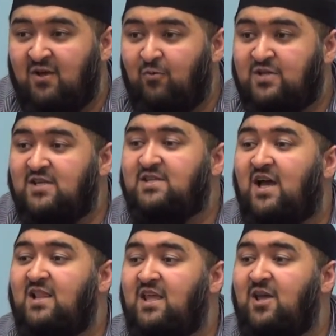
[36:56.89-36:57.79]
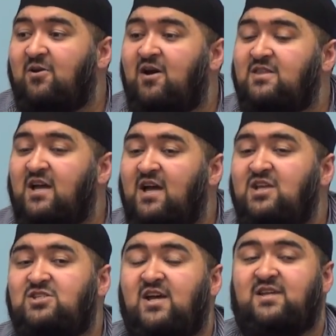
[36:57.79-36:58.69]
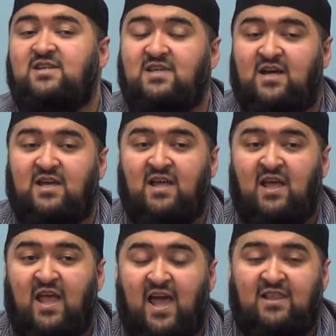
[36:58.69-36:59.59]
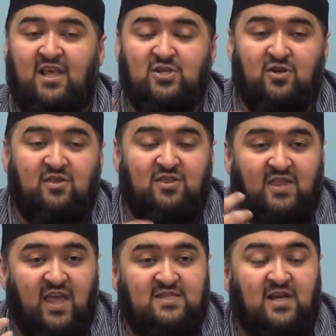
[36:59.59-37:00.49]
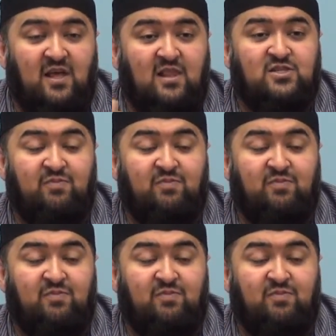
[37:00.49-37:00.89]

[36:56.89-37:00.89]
which is al-irada al-shar'iyah, and these are the things that Allah